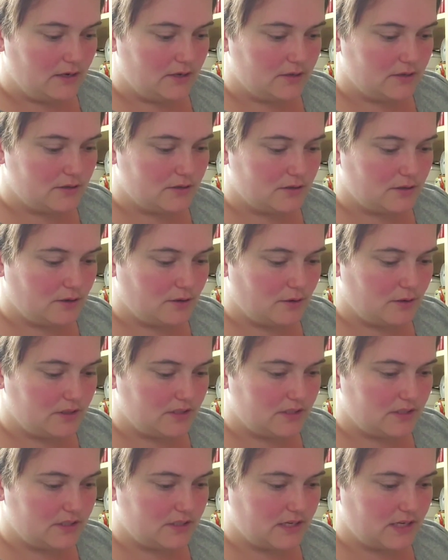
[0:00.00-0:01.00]
So
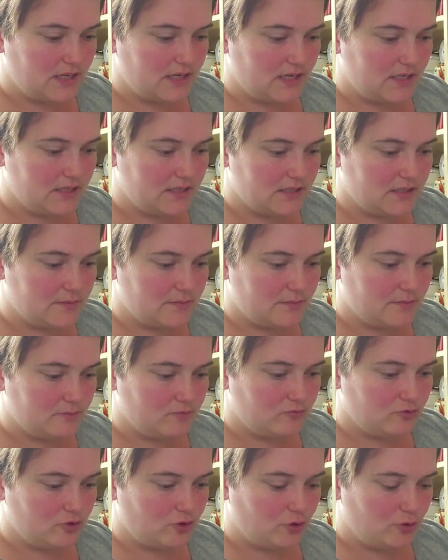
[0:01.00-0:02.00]
it says,
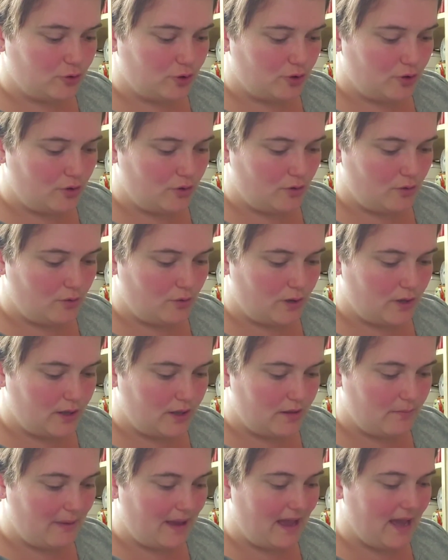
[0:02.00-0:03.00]
the
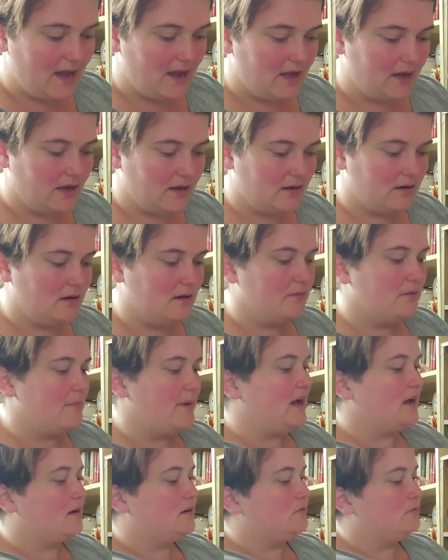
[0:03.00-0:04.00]
bag.
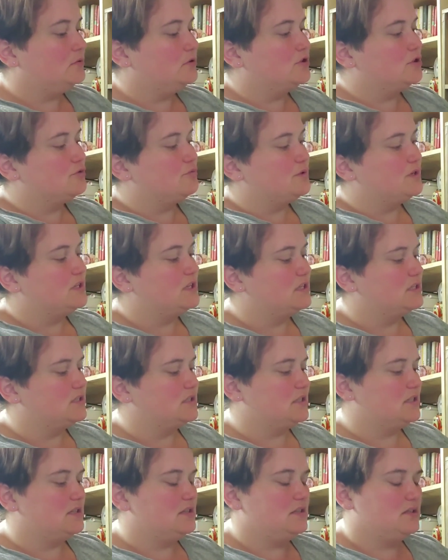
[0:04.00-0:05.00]
We'll just read
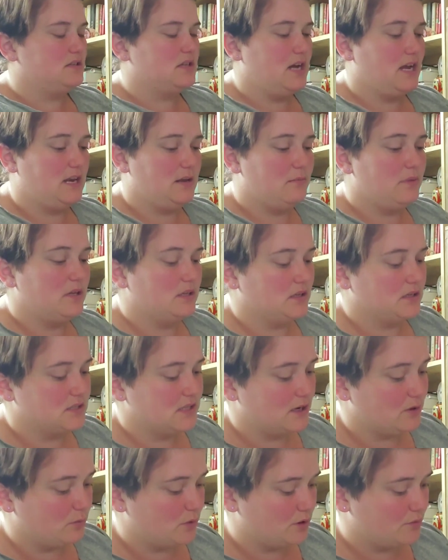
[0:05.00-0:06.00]
this tiny bit because
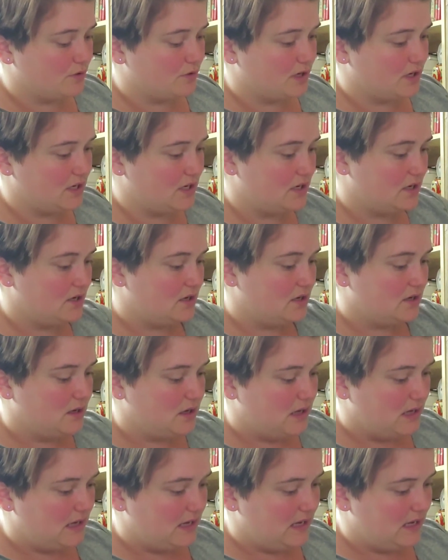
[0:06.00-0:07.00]
I don't want to read
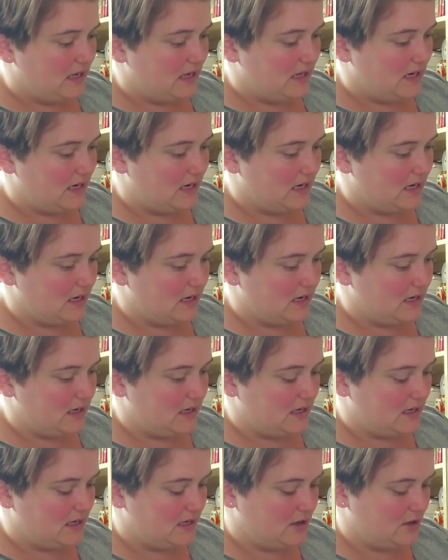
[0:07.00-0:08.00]

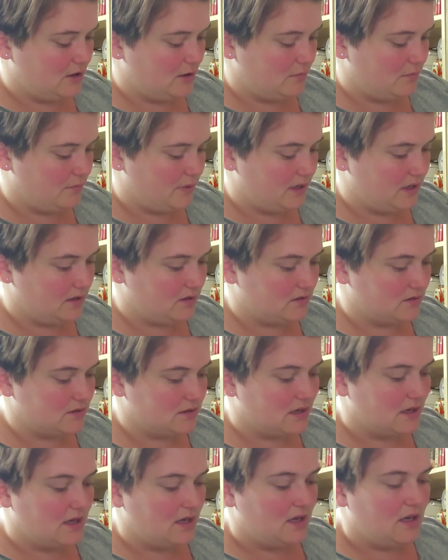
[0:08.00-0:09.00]
in here because
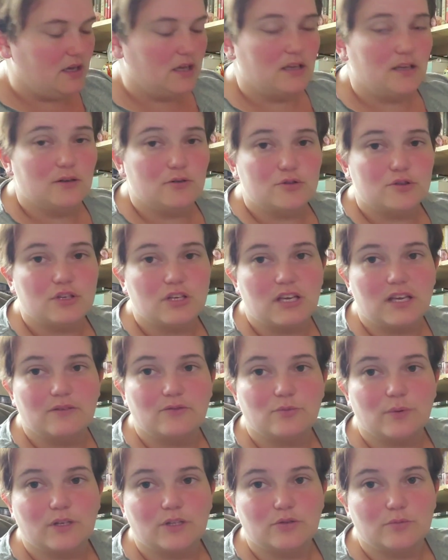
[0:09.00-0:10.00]
it usually
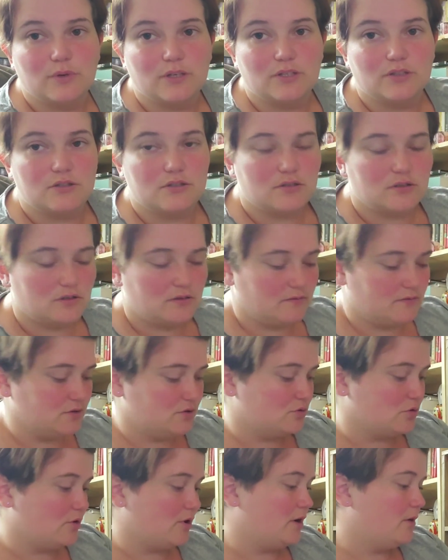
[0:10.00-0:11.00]
gives way too much of the
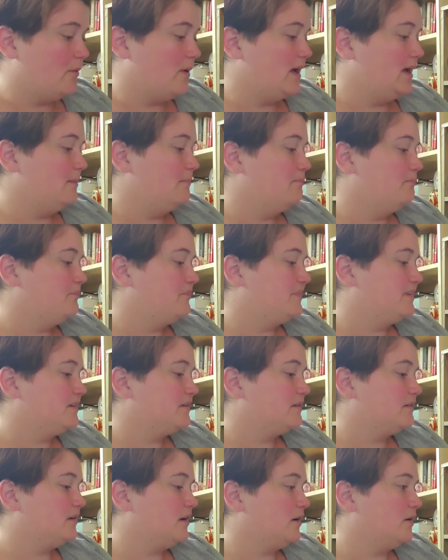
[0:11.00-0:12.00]
story away.
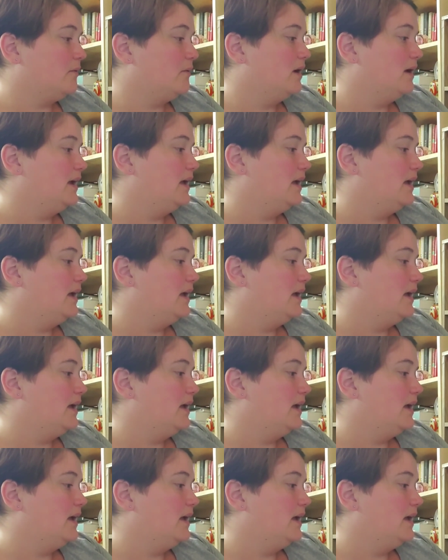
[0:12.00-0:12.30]
So,